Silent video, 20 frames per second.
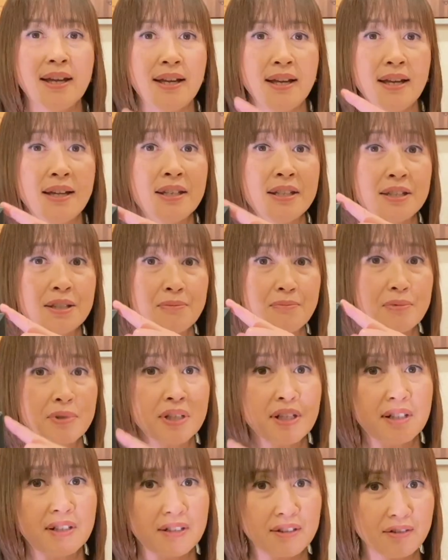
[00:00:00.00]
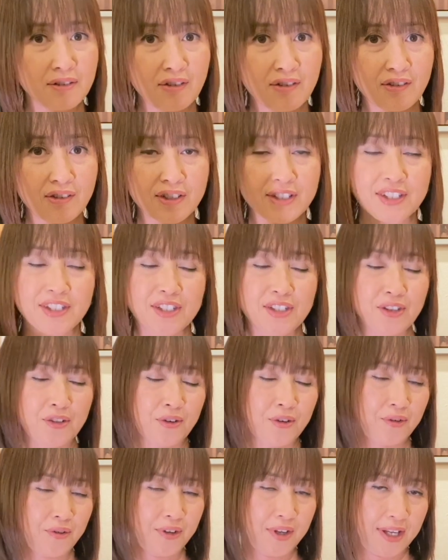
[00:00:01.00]
And it's pretty long,
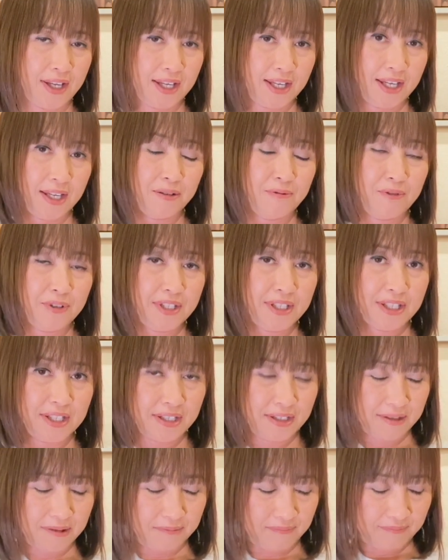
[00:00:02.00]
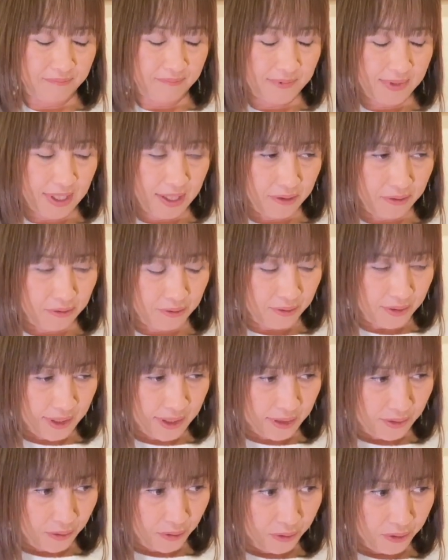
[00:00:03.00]
so it reaches down to the
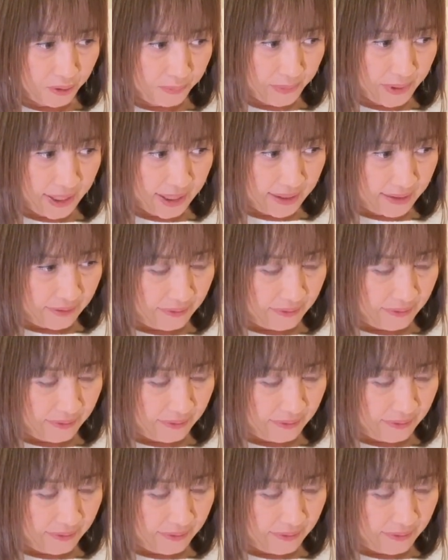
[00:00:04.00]
shoulder blade.